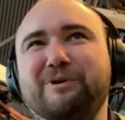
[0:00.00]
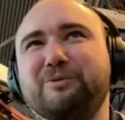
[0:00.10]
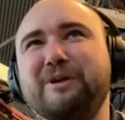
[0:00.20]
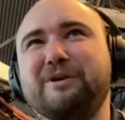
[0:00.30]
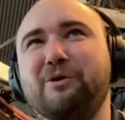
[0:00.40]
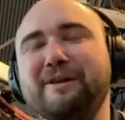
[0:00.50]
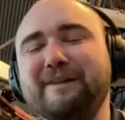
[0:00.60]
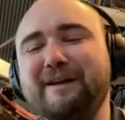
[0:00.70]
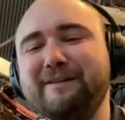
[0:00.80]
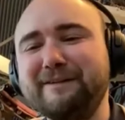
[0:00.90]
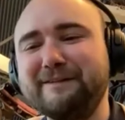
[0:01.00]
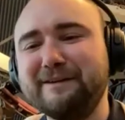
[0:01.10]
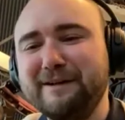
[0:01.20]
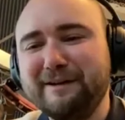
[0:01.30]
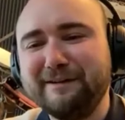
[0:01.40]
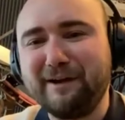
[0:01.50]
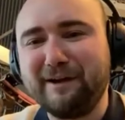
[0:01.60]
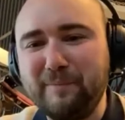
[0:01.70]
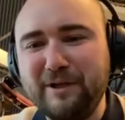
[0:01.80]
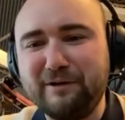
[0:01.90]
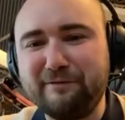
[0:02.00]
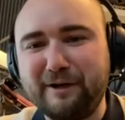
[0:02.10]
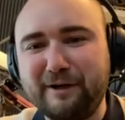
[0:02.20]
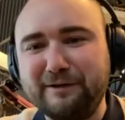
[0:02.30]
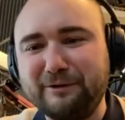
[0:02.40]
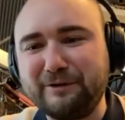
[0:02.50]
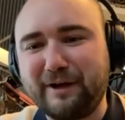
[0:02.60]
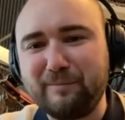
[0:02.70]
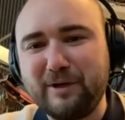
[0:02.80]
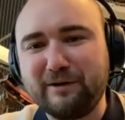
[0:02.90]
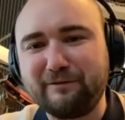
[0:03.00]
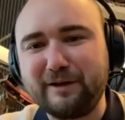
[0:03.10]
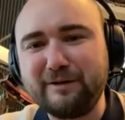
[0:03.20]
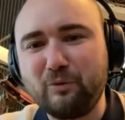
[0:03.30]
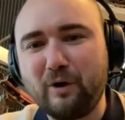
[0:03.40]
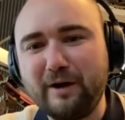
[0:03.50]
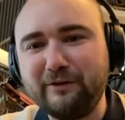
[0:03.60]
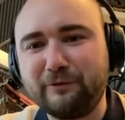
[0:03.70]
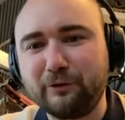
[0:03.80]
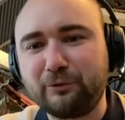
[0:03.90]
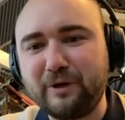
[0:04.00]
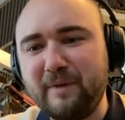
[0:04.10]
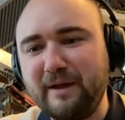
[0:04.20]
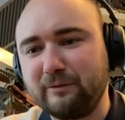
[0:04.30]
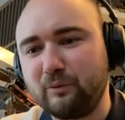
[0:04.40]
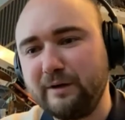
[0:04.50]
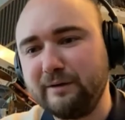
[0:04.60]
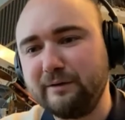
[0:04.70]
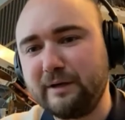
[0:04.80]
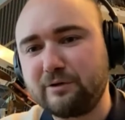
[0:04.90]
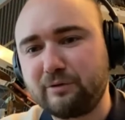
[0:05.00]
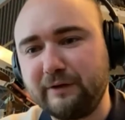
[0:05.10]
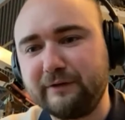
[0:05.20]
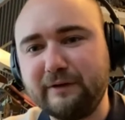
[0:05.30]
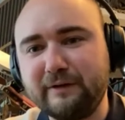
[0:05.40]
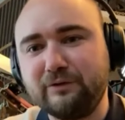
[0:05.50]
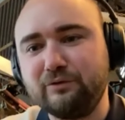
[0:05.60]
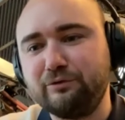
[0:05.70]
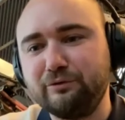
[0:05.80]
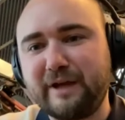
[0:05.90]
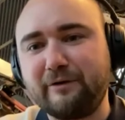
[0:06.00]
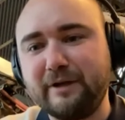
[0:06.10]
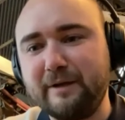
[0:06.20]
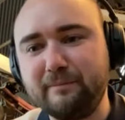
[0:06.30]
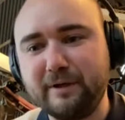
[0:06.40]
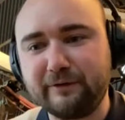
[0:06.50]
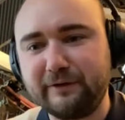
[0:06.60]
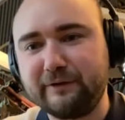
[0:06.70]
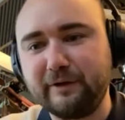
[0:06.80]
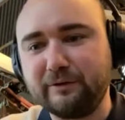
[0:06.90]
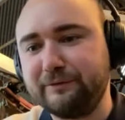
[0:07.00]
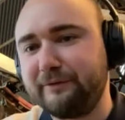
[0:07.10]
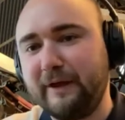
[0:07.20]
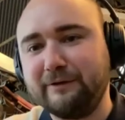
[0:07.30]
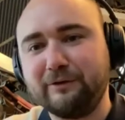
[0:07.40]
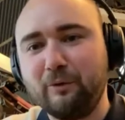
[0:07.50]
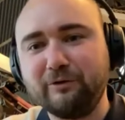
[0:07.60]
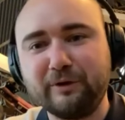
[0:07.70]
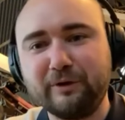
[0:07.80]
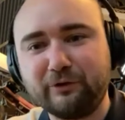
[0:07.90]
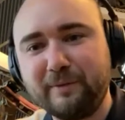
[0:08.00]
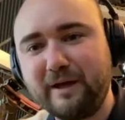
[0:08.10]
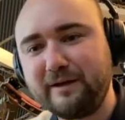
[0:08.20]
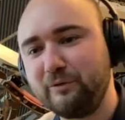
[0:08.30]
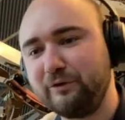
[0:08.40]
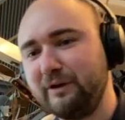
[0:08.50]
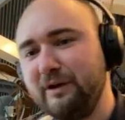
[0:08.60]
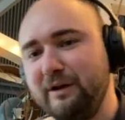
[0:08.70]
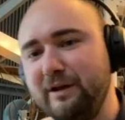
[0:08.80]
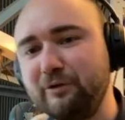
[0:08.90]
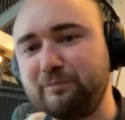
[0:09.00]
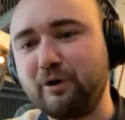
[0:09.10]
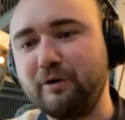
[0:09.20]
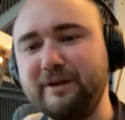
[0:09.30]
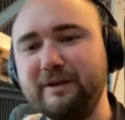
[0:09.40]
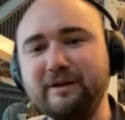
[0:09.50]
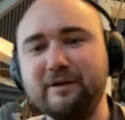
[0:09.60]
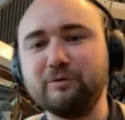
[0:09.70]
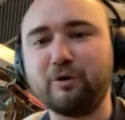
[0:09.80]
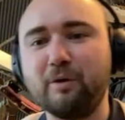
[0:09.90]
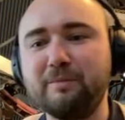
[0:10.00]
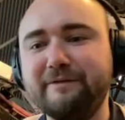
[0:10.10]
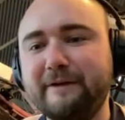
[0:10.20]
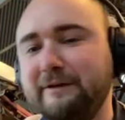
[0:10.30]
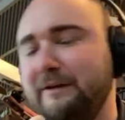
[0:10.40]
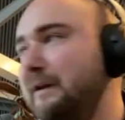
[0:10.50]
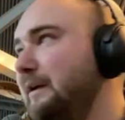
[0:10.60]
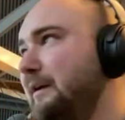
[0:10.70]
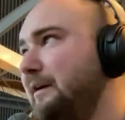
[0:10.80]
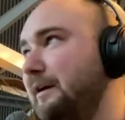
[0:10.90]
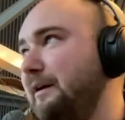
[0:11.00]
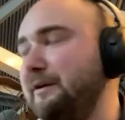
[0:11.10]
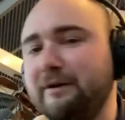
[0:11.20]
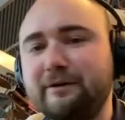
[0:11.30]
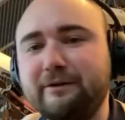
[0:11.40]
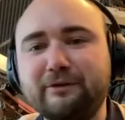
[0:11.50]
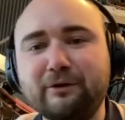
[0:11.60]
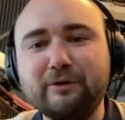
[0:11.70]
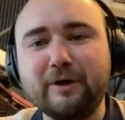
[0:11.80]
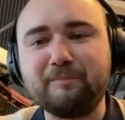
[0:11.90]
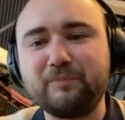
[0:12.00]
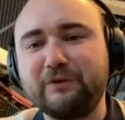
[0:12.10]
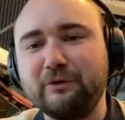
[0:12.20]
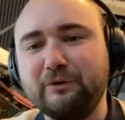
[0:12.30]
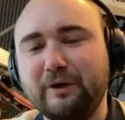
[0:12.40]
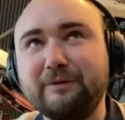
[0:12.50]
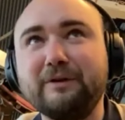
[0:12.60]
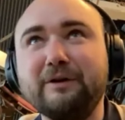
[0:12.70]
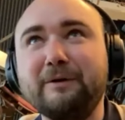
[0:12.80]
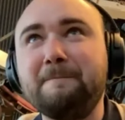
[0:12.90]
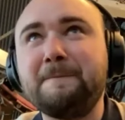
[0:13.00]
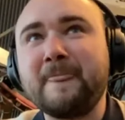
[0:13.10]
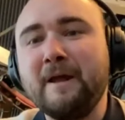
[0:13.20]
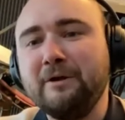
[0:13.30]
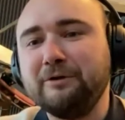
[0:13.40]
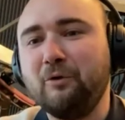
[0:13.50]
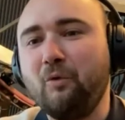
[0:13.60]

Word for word: what we call in Alsacian dry manor wine you know dry manor wine wines for three men one that drinks it and two to carry him because he's going to faint the wines were so bad he was he would probably he would probably faint uh, uh, so so uh, the the